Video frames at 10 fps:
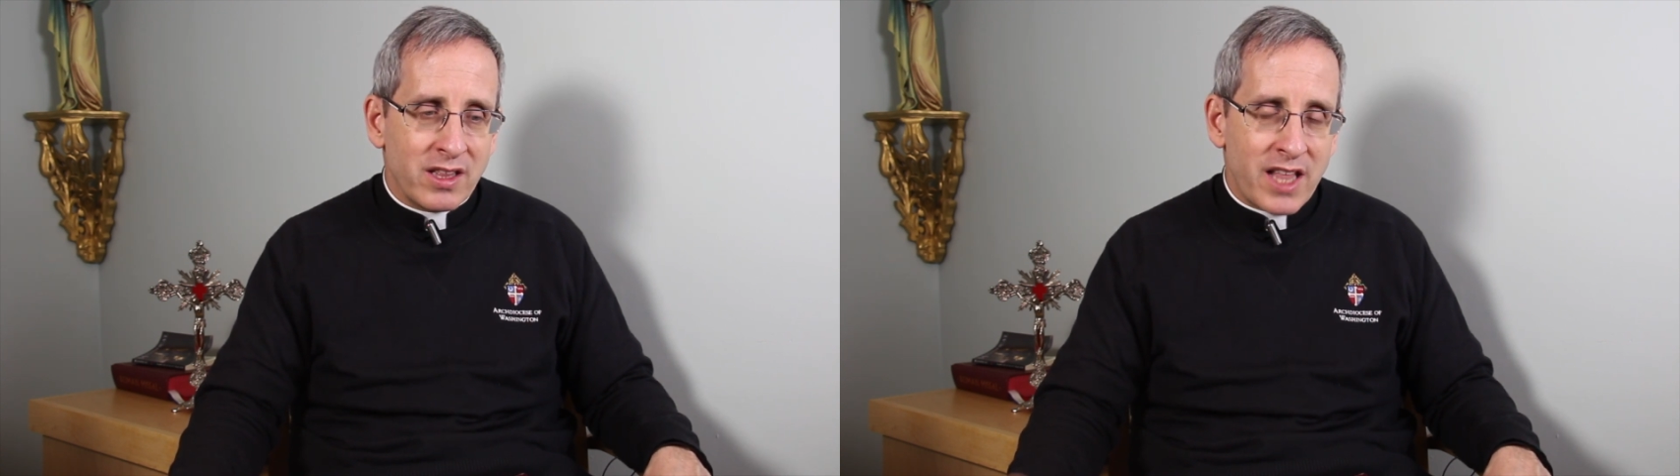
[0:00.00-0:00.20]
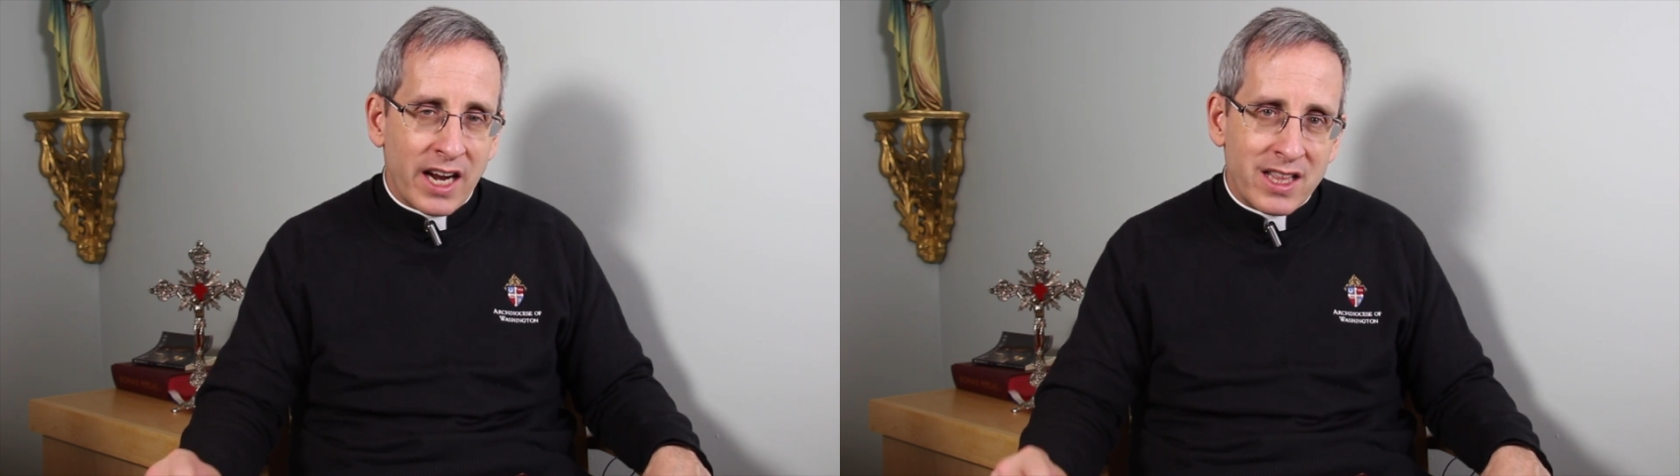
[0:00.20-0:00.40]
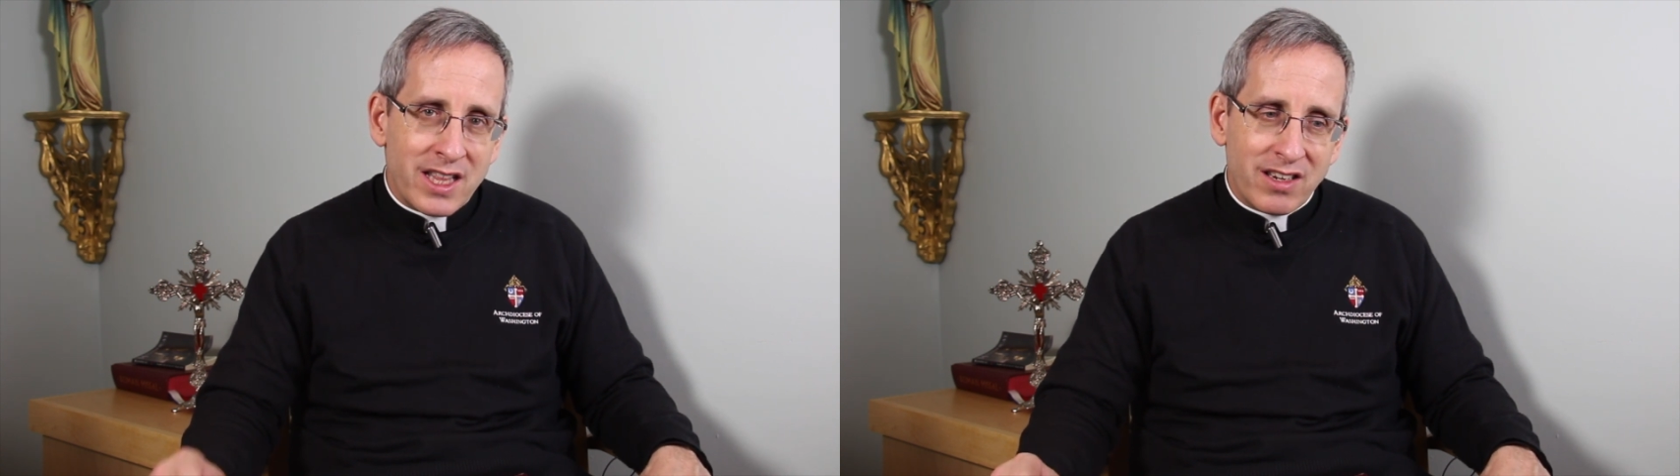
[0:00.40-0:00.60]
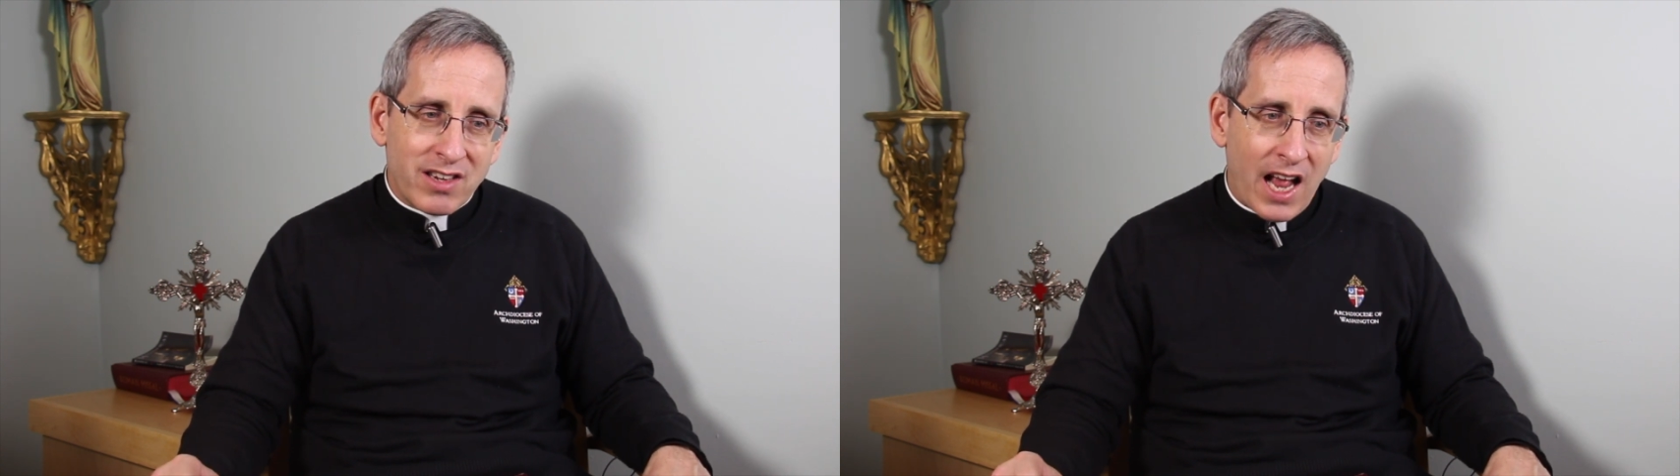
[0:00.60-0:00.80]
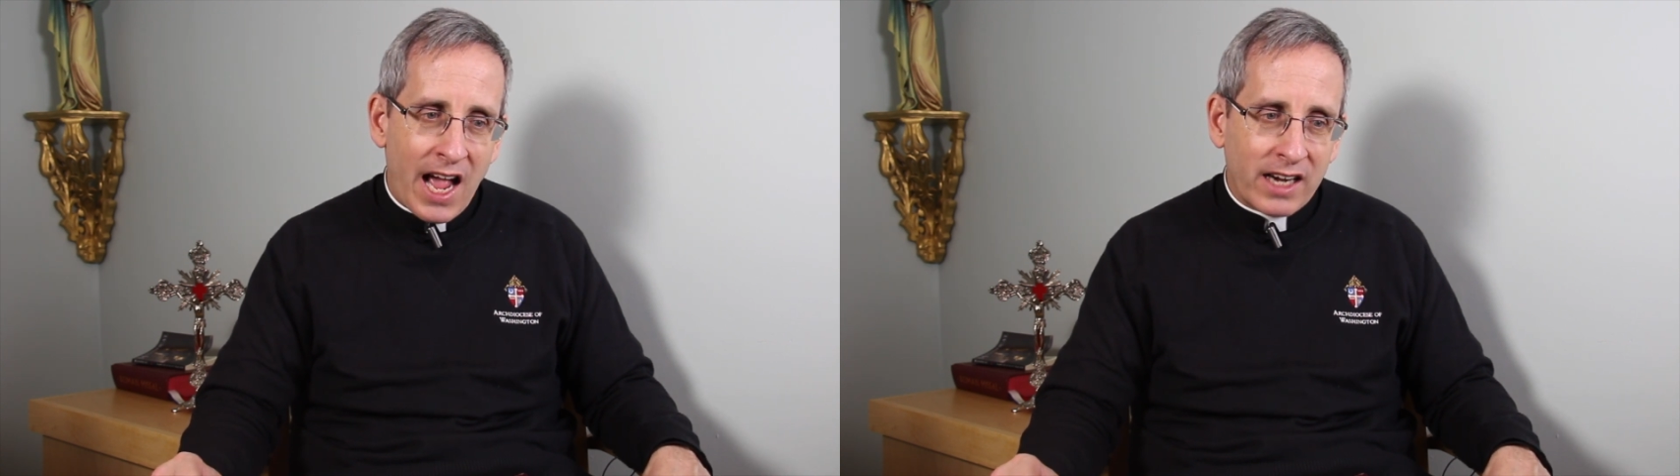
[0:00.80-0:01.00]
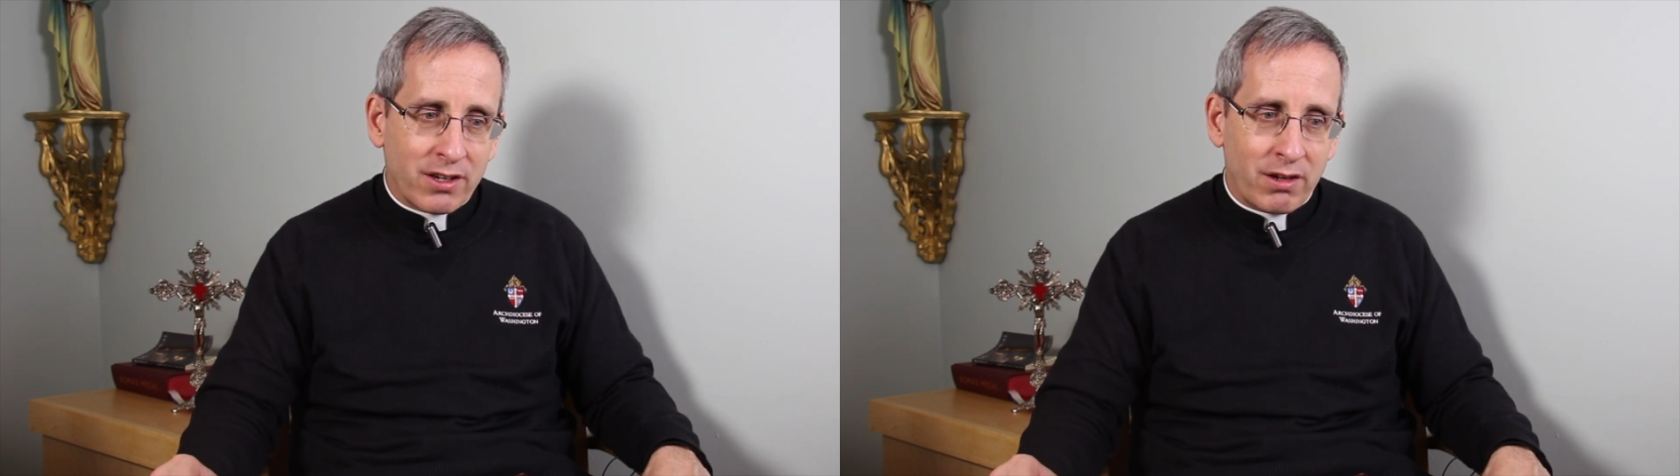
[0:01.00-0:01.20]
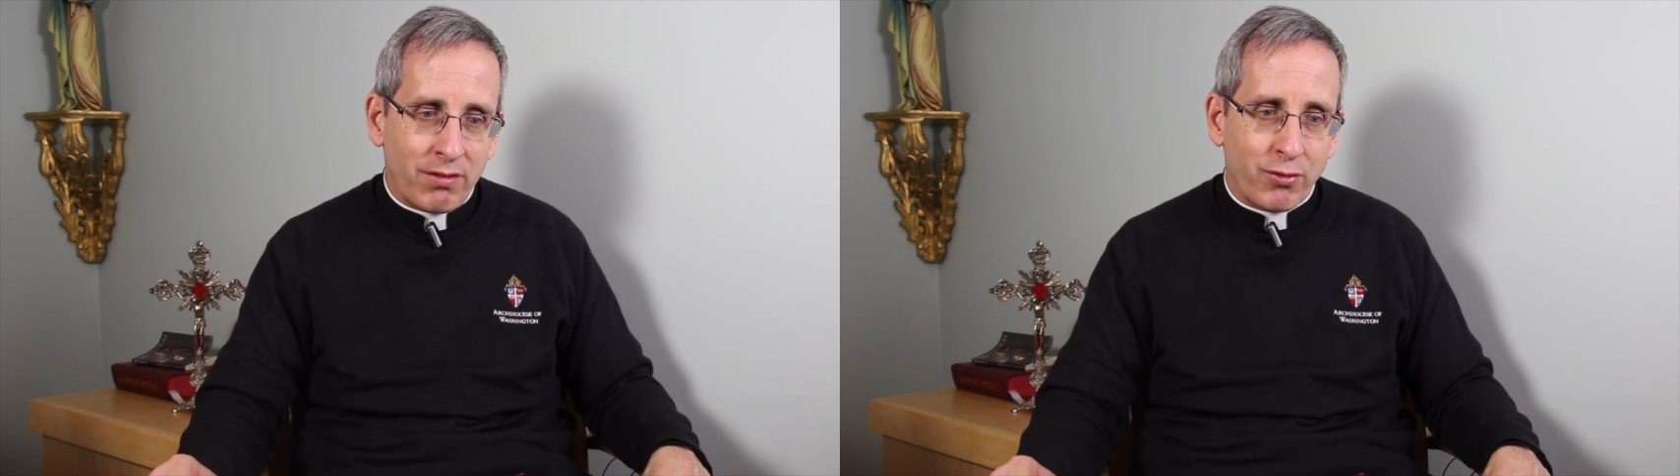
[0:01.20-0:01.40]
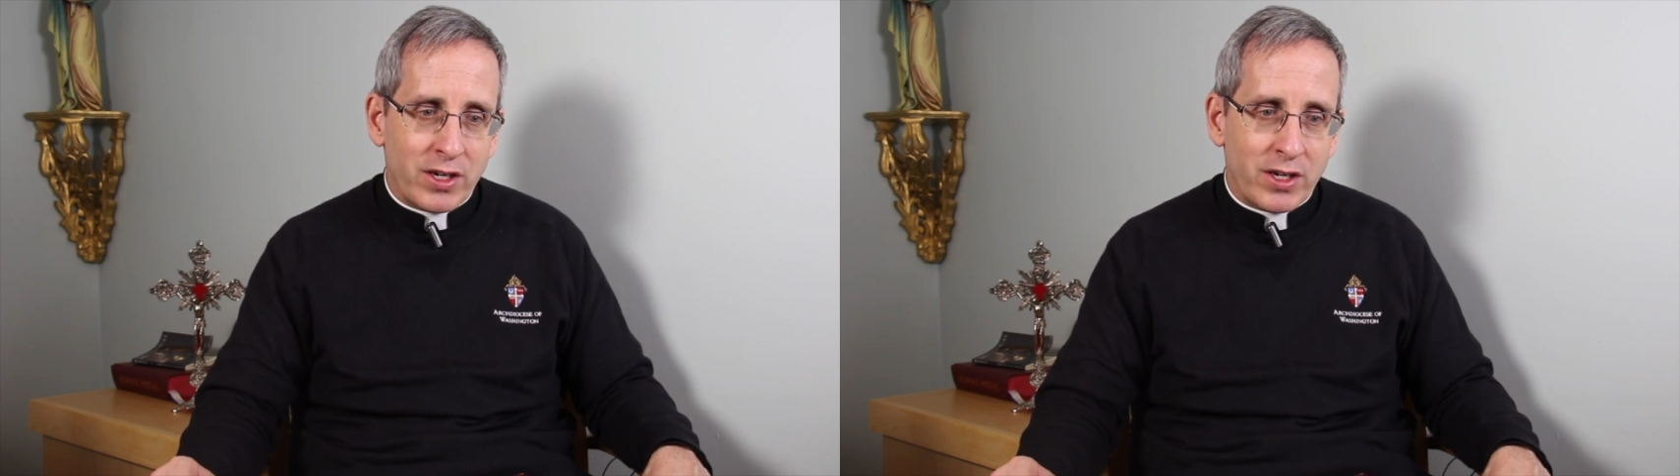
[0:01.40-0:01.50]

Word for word: that in this act of